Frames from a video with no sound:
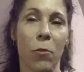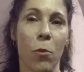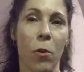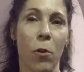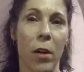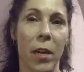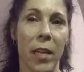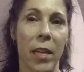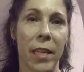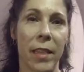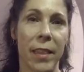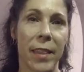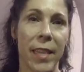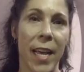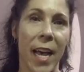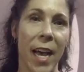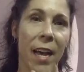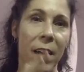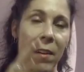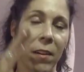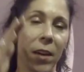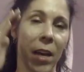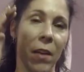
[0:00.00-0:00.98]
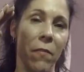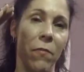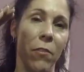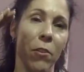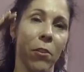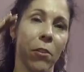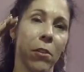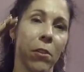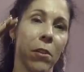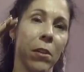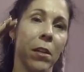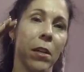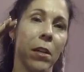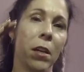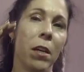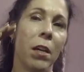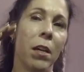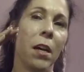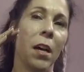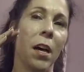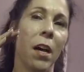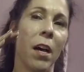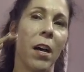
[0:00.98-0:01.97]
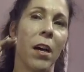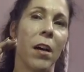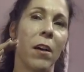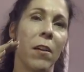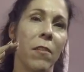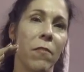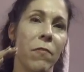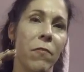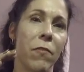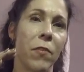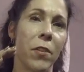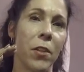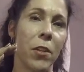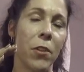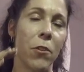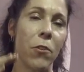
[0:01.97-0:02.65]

or in that level of,